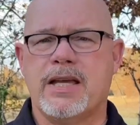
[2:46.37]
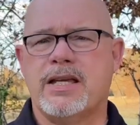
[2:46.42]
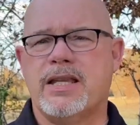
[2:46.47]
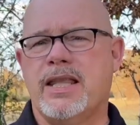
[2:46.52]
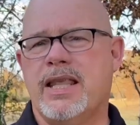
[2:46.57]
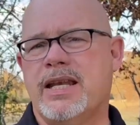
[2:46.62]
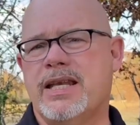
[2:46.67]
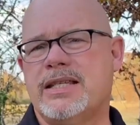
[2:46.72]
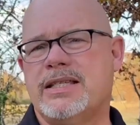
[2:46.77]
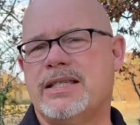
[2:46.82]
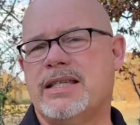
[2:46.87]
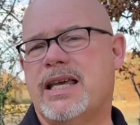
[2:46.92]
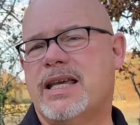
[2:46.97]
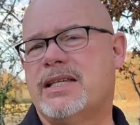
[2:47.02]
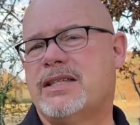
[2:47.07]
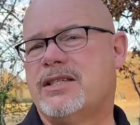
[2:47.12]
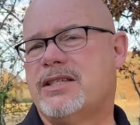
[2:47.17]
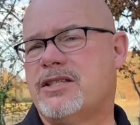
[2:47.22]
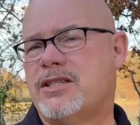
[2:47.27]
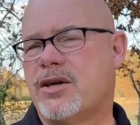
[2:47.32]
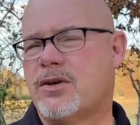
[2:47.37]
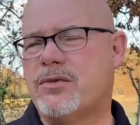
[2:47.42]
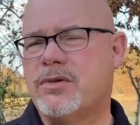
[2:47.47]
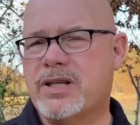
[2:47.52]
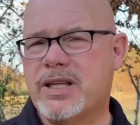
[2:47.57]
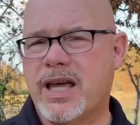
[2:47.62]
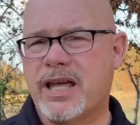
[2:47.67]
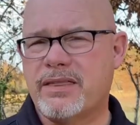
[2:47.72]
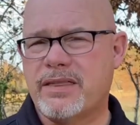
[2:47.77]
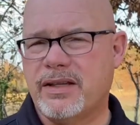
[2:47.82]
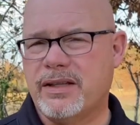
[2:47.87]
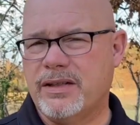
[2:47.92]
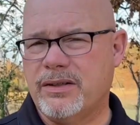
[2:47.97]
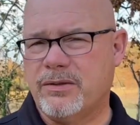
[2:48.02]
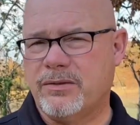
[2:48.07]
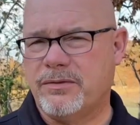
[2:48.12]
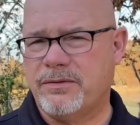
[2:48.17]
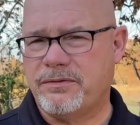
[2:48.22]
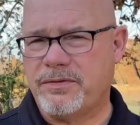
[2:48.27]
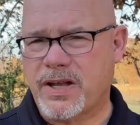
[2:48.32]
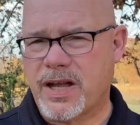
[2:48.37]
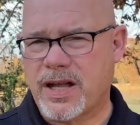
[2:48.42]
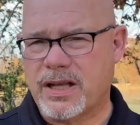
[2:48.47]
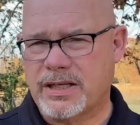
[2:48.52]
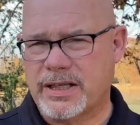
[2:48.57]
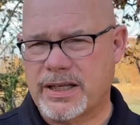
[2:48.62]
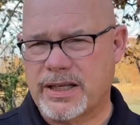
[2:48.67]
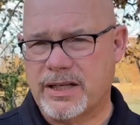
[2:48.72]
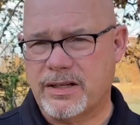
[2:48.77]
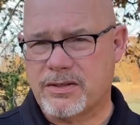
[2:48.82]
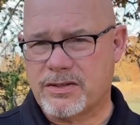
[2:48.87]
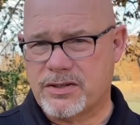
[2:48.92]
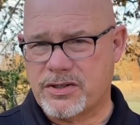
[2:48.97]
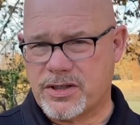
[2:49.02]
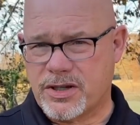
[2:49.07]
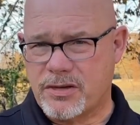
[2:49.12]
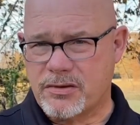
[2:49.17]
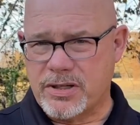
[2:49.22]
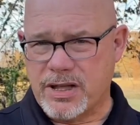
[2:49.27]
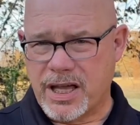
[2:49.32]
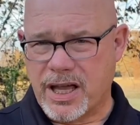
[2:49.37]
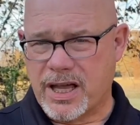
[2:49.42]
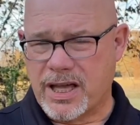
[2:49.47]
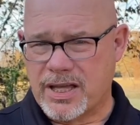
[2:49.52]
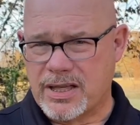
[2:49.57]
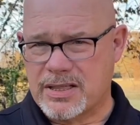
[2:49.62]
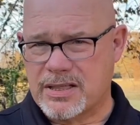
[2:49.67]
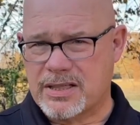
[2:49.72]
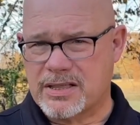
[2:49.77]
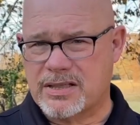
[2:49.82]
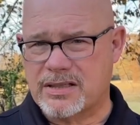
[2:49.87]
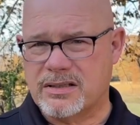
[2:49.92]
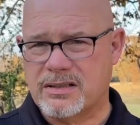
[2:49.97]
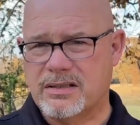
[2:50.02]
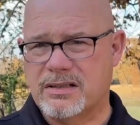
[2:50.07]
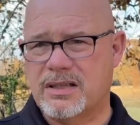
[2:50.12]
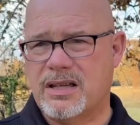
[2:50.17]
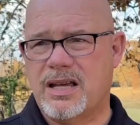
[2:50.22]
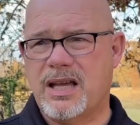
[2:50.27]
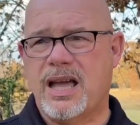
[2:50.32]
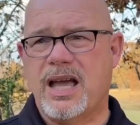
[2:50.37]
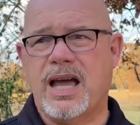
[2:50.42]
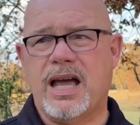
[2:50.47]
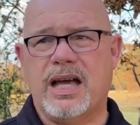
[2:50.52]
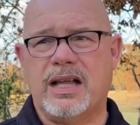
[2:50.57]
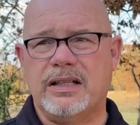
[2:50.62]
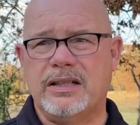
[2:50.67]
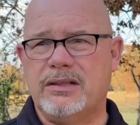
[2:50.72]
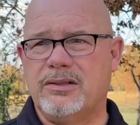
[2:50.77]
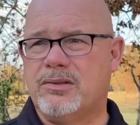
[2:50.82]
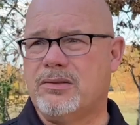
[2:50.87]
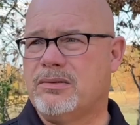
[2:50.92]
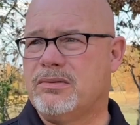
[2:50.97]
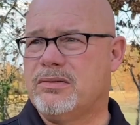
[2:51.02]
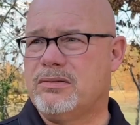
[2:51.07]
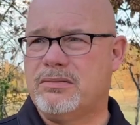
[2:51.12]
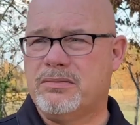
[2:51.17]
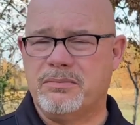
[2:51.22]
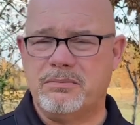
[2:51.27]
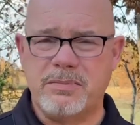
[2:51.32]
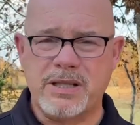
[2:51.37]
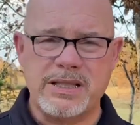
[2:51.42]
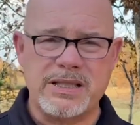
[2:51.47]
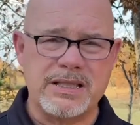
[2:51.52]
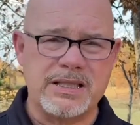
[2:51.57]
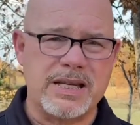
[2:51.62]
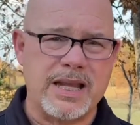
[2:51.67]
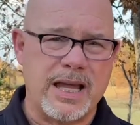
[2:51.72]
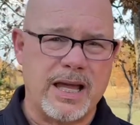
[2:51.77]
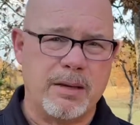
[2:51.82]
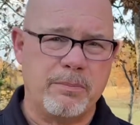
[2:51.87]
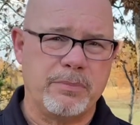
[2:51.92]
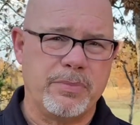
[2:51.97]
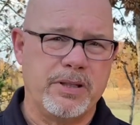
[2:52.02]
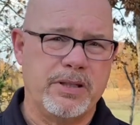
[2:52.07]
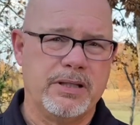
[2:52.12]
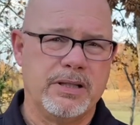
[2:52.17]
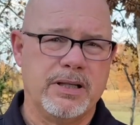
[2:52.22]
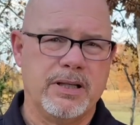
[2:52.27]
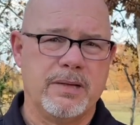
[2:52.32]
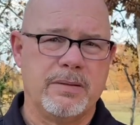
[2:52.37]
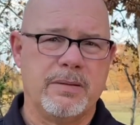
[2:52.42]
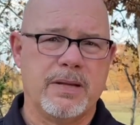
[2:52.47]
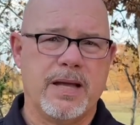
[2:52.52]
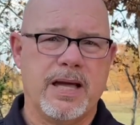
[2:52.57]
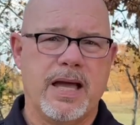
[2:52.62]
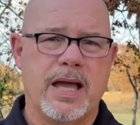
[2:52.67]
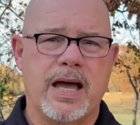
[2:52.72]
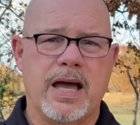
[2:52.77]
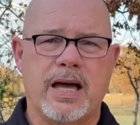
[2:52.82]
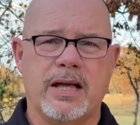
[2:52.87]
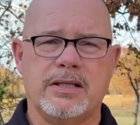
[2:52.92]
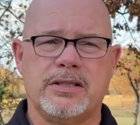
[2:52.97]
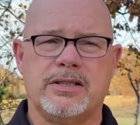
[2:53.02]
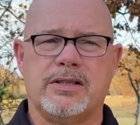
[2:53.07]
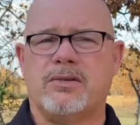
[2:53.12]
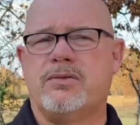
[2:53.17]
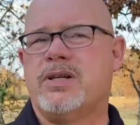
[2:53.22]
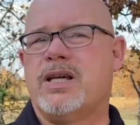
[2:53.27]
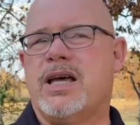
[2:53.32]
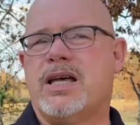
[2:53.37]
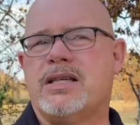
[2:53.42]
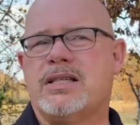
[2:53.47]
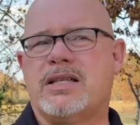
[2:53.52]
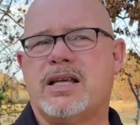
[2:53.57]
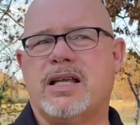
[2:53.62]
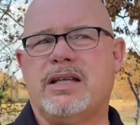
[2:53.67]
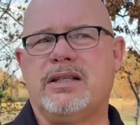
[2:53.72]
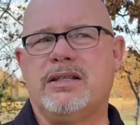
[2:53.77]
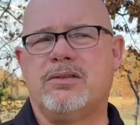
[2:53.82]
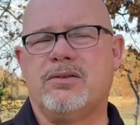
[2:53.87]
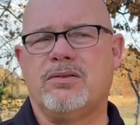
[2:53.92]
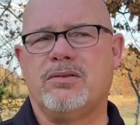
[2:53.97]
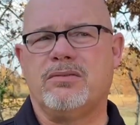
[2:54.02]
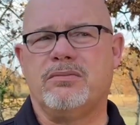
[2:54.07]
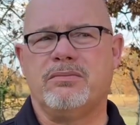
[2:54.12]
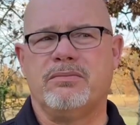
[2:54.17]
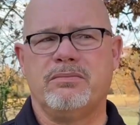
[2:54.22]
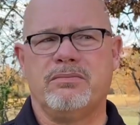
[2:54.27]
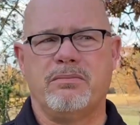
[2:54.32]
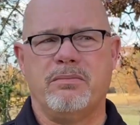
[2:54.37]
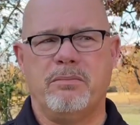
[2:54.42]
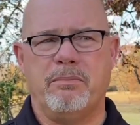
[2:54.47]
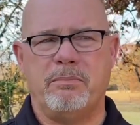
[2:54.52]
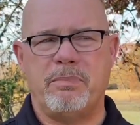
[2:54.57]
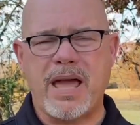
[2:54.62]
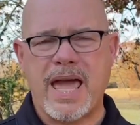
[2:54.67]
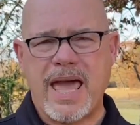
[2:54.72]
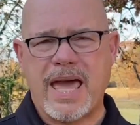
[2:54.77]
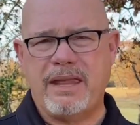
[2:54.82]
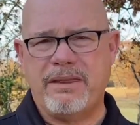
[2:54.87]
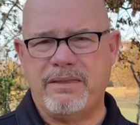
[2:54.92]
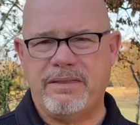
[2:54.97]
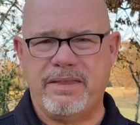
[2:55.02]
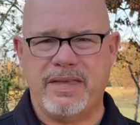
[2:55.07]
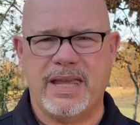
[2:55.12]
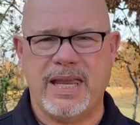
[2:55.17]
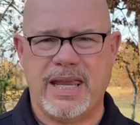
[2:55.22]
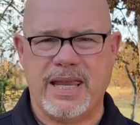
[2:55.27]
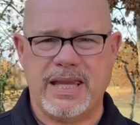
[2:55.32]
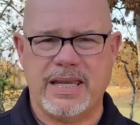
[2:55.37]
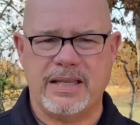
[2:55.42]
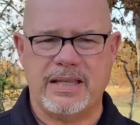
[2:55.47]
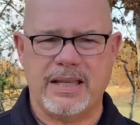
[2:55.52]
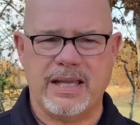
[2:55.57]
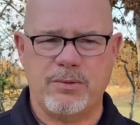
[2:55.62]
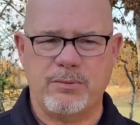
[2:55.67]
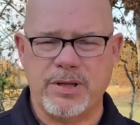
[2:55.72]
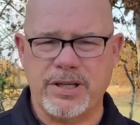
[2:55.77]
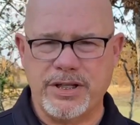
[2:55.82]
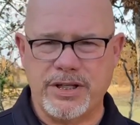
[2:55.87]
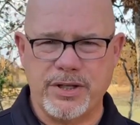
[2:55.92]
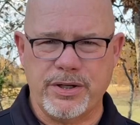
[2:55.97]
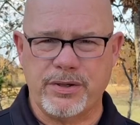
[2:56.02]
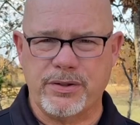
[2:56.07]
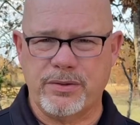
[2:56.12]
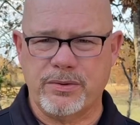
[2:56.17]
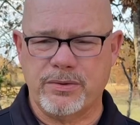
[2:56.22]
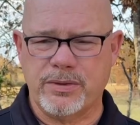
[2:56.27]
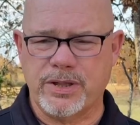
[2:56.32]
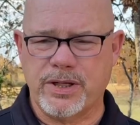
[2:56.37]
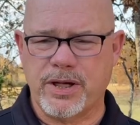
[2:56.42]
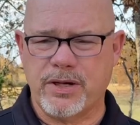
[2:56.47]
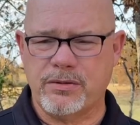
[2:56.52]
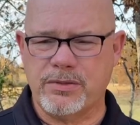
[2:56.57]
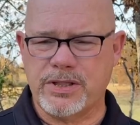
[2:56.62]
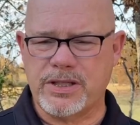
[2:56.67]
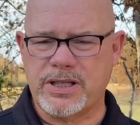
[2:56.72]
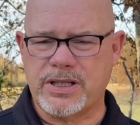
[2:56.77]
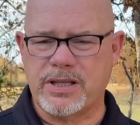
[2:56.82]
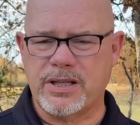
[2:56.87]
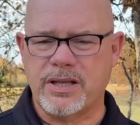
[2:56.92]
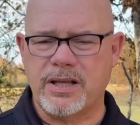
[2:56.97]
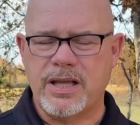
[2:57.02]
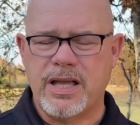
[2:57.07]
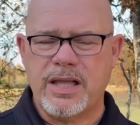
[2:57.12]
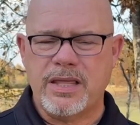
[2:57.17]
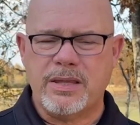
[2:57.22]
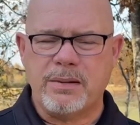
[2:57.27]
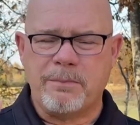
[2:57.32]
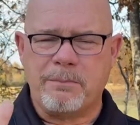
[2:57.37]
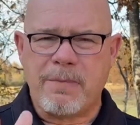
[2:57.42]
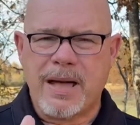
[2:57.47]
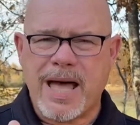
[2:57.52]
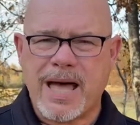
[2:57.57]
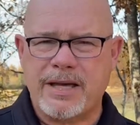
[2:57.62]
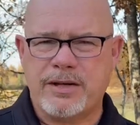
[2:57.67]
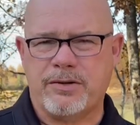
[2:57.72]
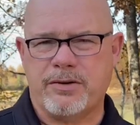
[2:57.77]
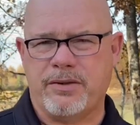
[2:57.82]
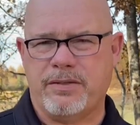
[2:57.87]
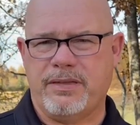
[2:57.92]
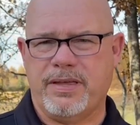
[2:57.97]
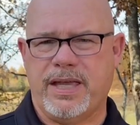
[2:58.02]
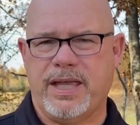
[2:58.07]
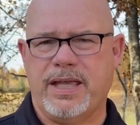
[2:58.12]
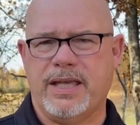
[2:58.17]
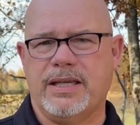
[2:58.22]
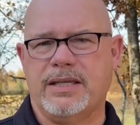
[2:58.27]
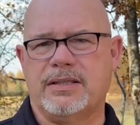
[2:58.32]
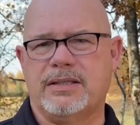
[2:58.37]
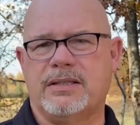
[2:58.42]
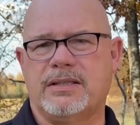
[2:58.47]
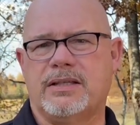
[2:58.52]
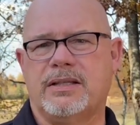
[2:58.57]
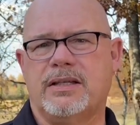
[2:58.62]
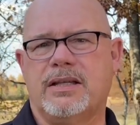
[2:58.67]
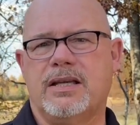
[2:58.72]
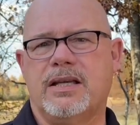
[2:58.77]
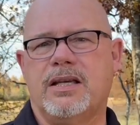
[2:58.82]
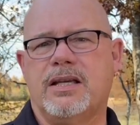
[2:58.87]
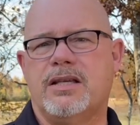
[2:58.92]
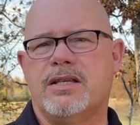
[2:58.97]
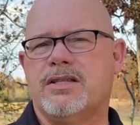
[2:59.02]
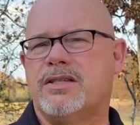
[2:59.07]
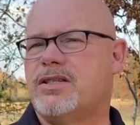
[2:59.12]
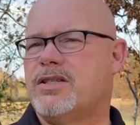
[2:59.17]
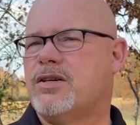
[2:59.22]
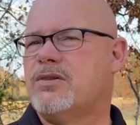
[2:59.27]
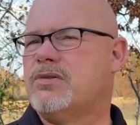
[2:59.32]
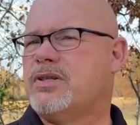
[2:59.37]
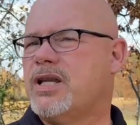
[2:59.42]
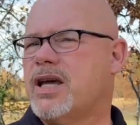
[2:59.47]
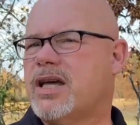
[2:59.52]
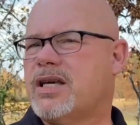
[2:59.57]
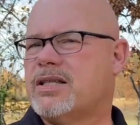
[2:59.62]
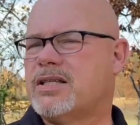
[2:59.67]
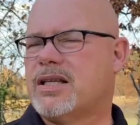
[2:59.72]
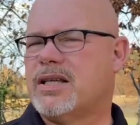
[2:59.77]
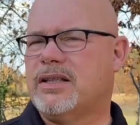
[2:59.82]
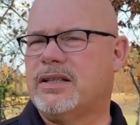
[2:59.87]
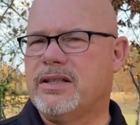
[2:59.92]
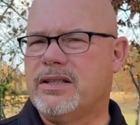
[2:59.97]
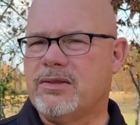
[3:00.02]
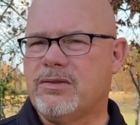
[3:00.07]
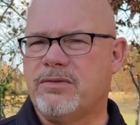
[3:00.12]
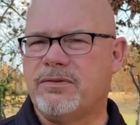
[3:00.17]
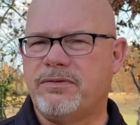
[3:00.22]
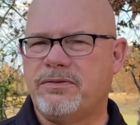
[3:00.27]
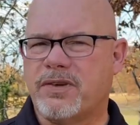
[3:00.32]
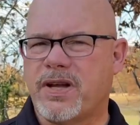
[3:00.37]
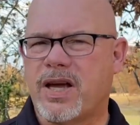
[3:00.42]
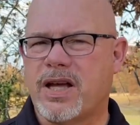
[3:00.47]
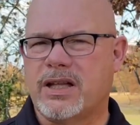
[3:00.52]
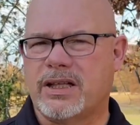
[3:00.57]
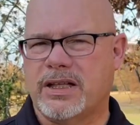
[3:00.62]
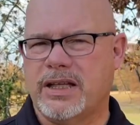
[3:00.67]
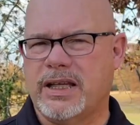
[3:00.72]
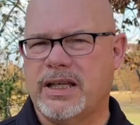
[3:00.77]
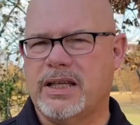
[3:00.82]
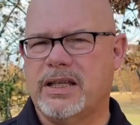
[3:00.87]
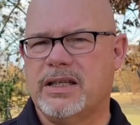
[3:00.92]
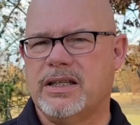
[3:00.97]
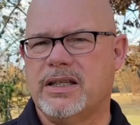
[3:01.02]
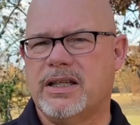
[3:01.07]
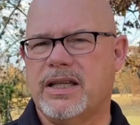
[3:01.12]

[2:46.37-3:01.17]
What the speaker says: And then it says, so doth a little folly, or so does a little misstep. So does a little bad thing that we do, just the minor things. So does a little folly